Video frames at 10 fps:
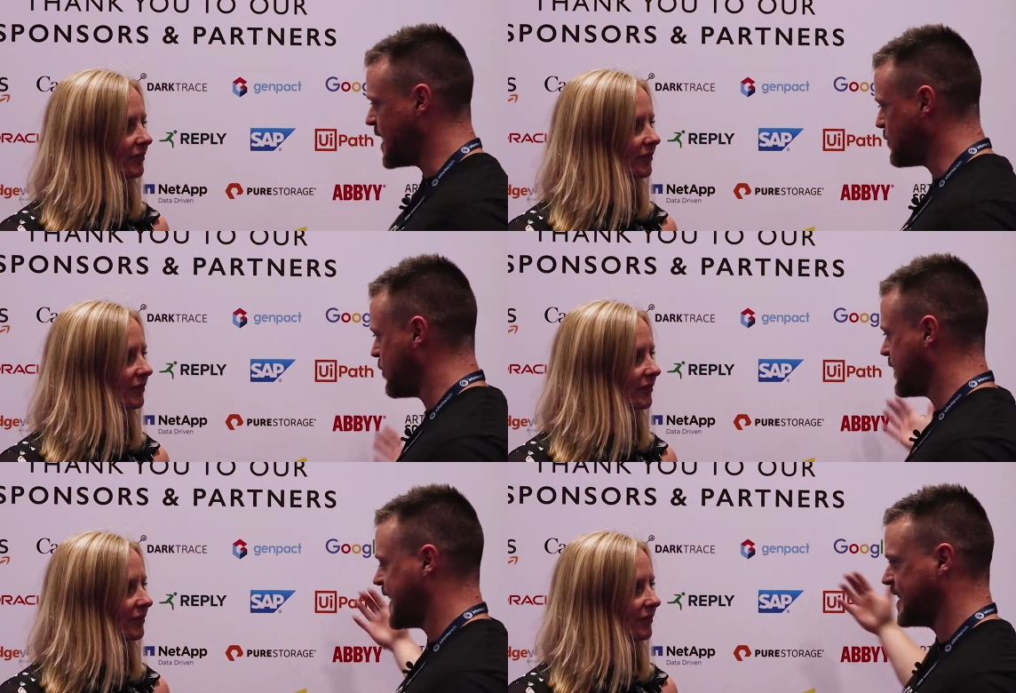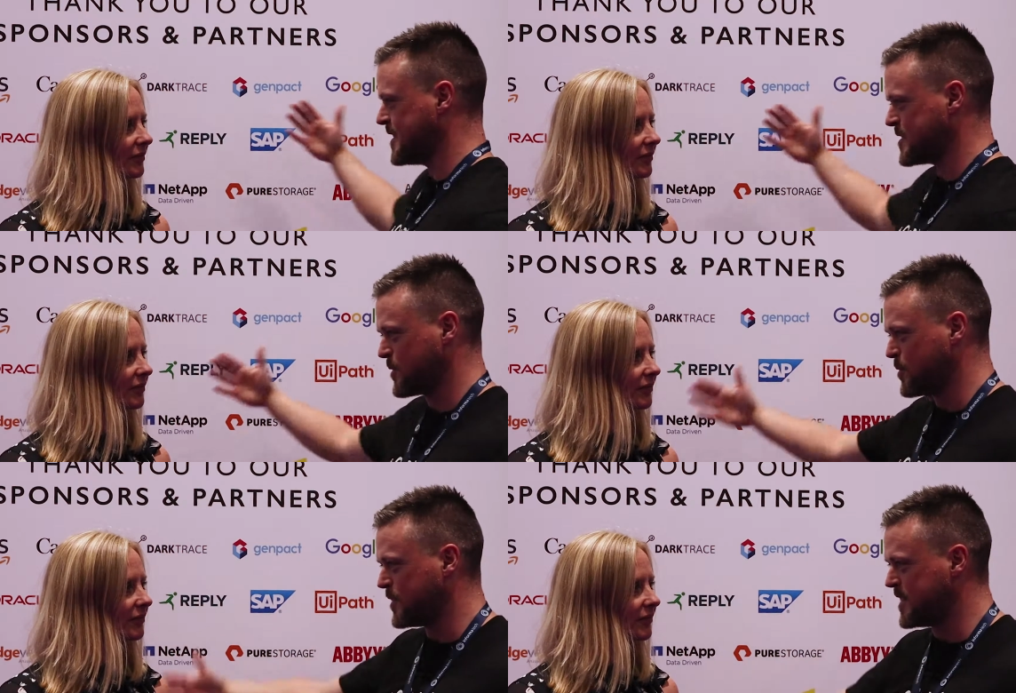Speaker 1: network like this
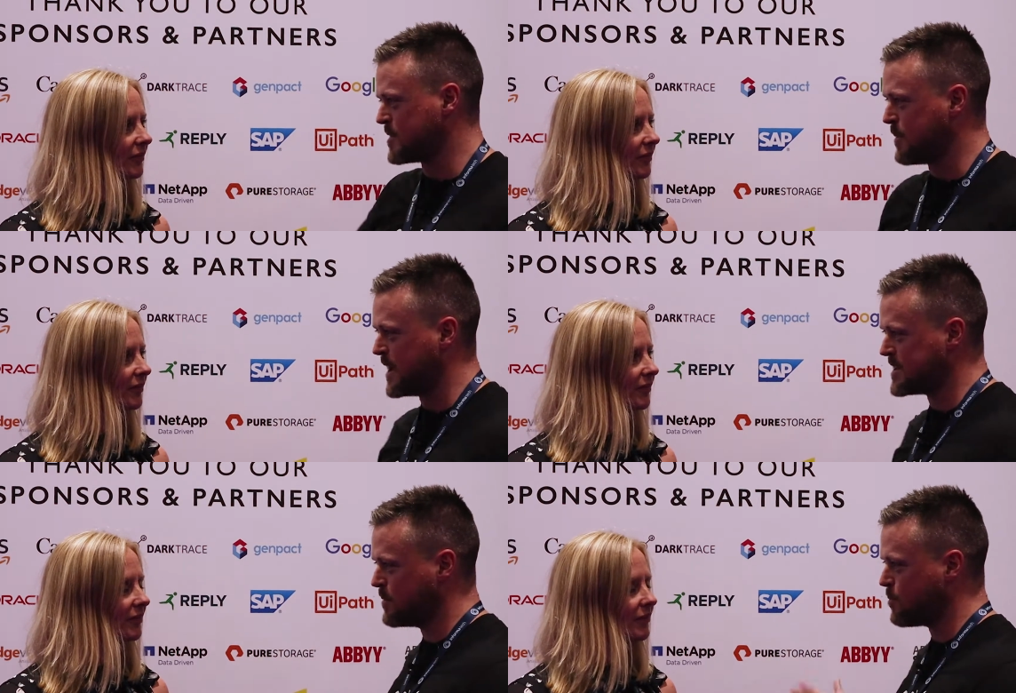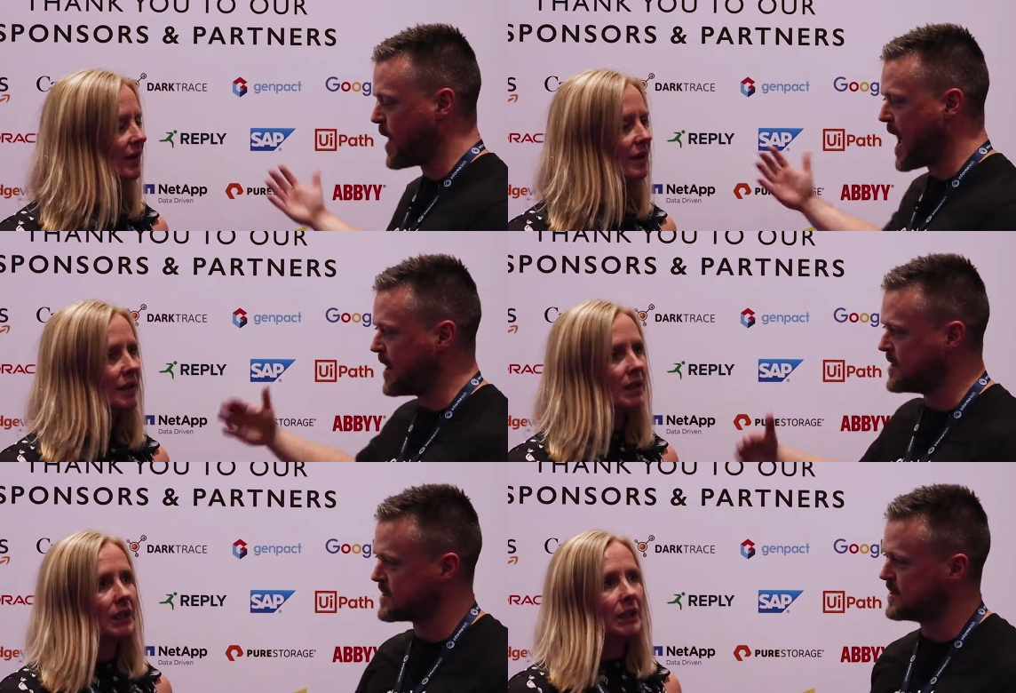with all these amazing
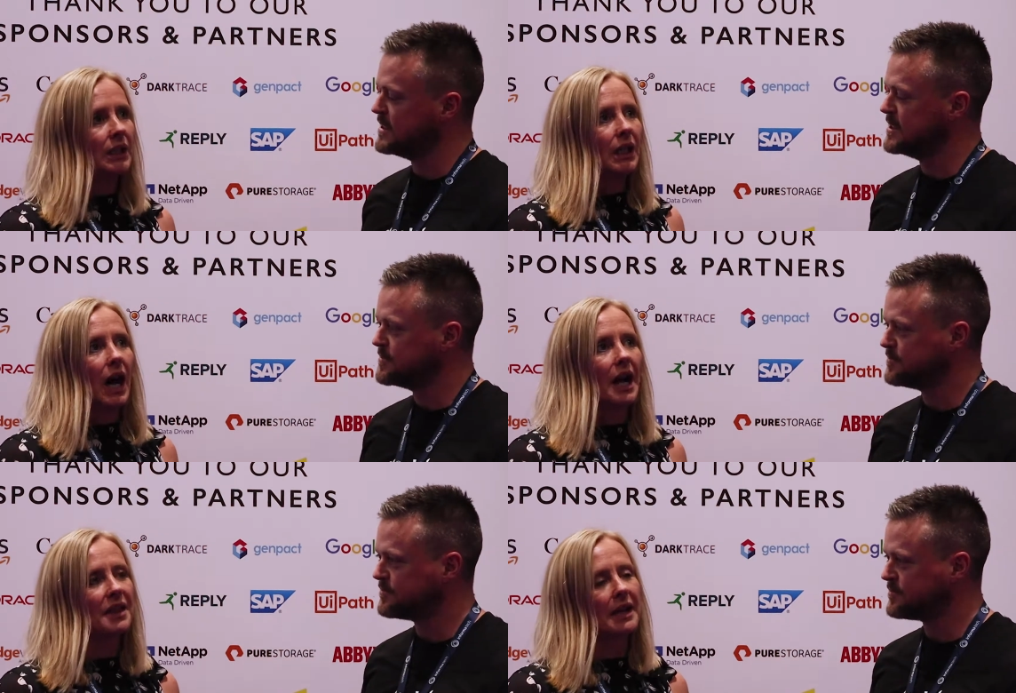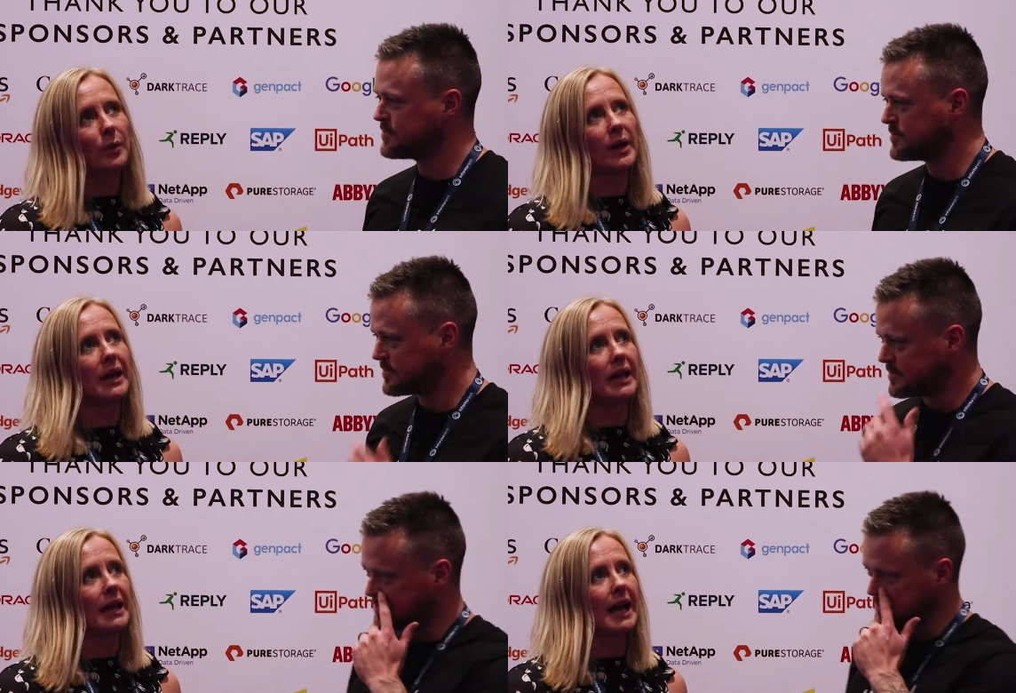brands?
Speaker 2: I think
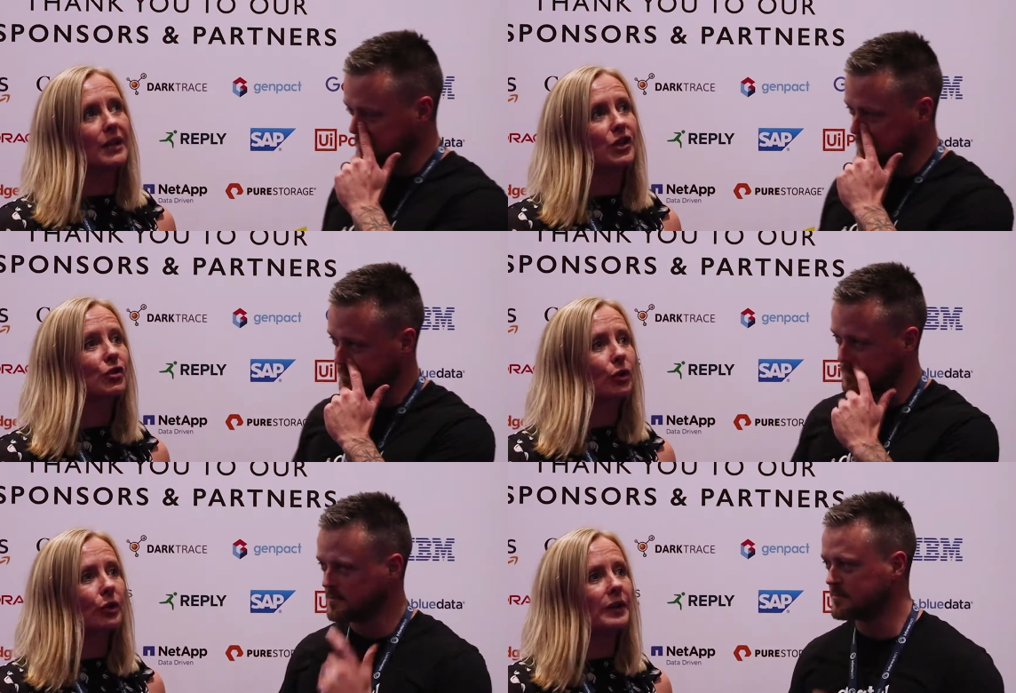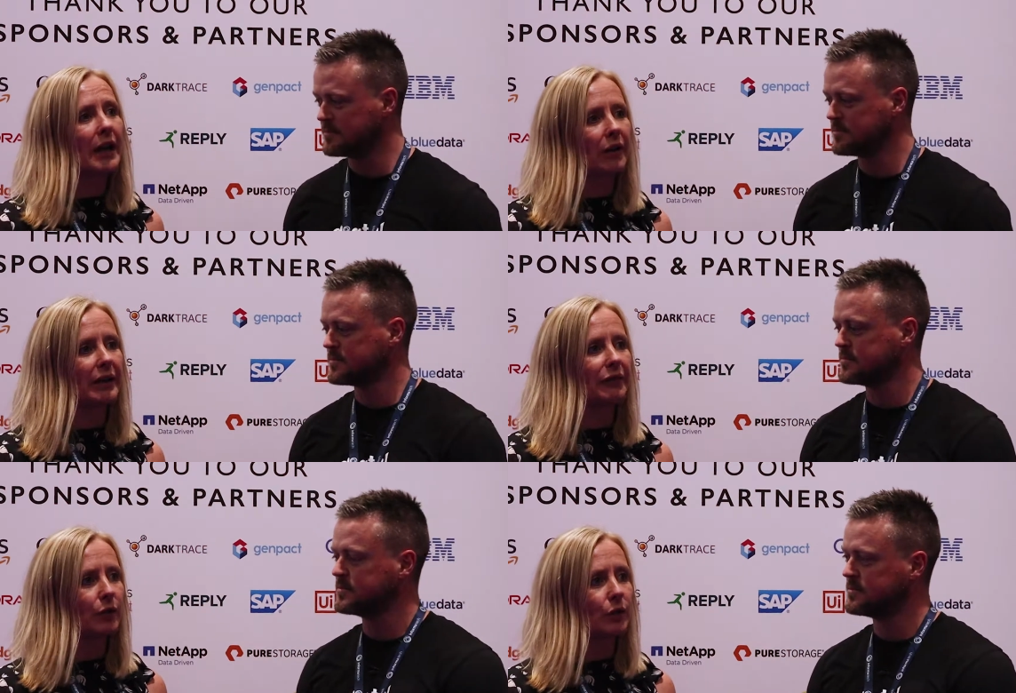we're
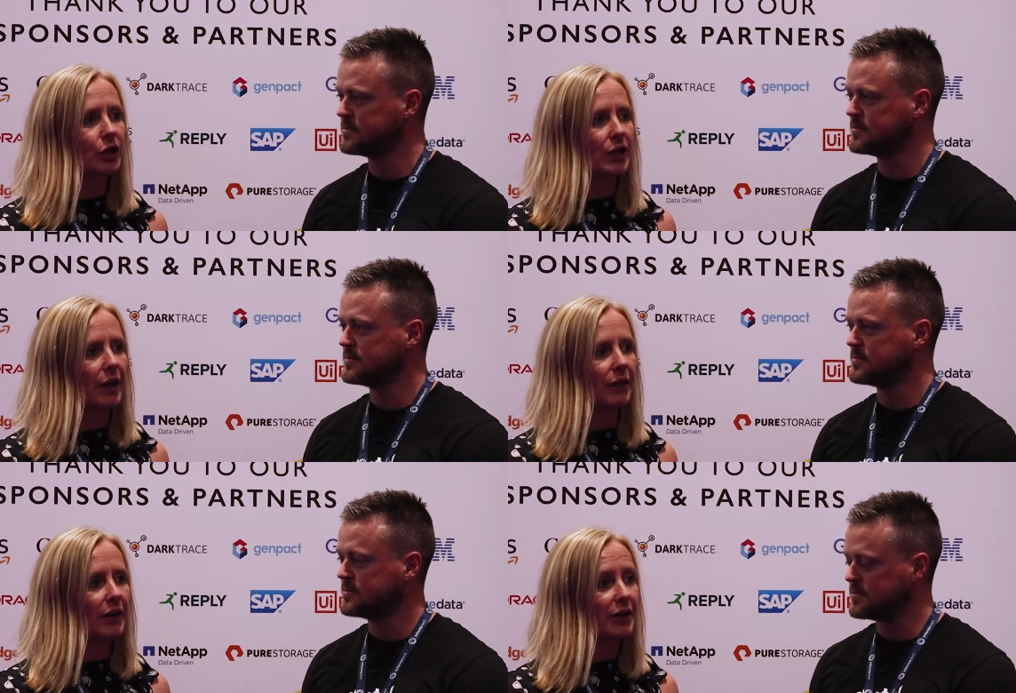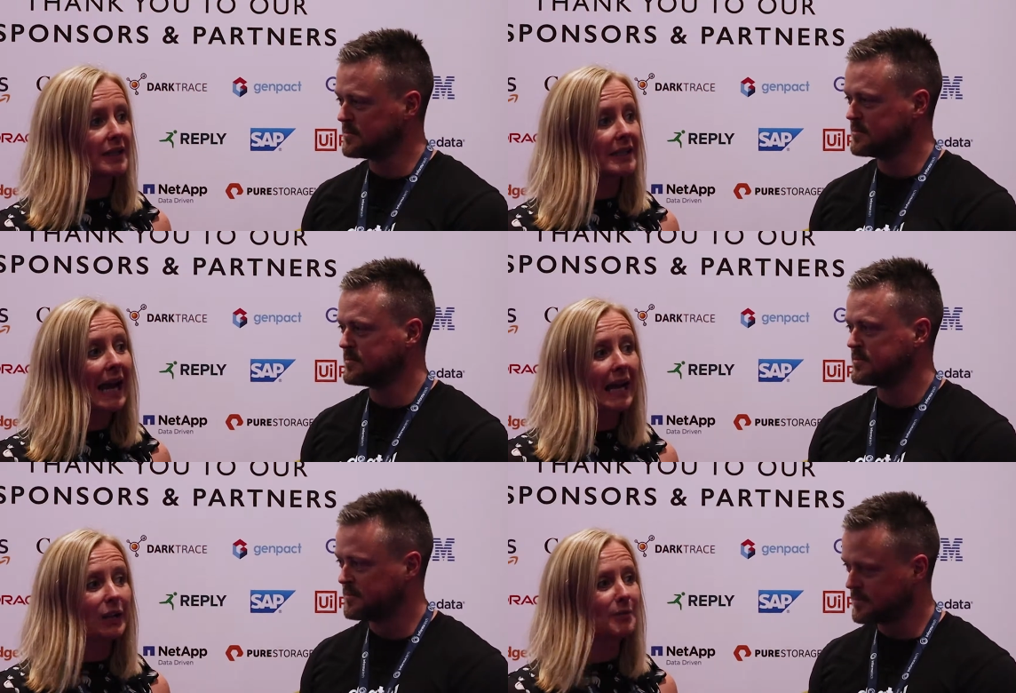extraordinarily fortunate that the
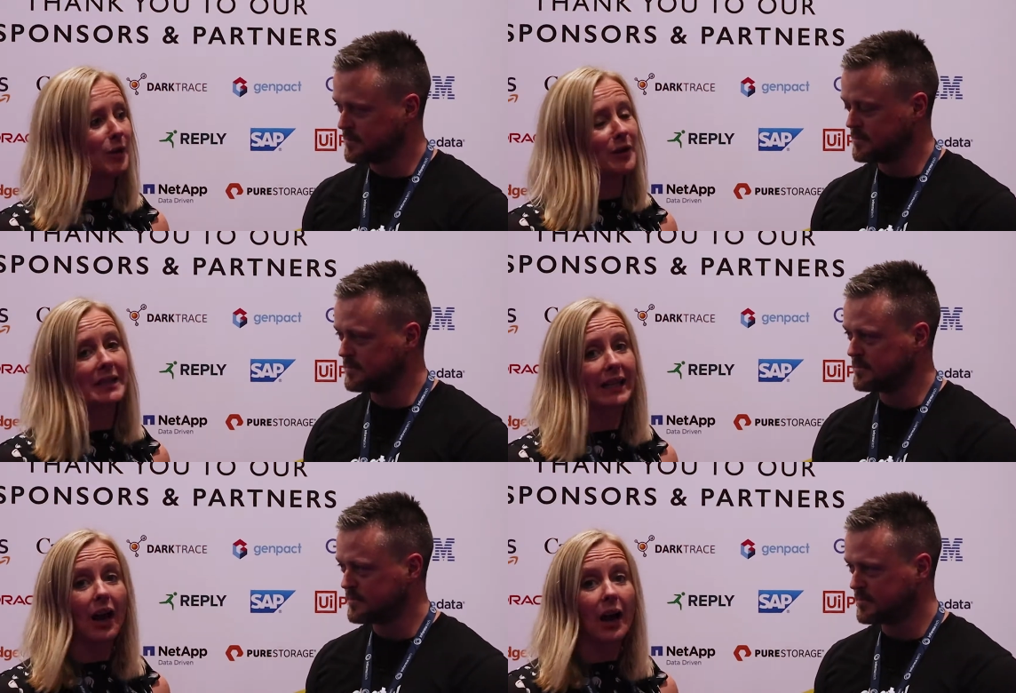tech community,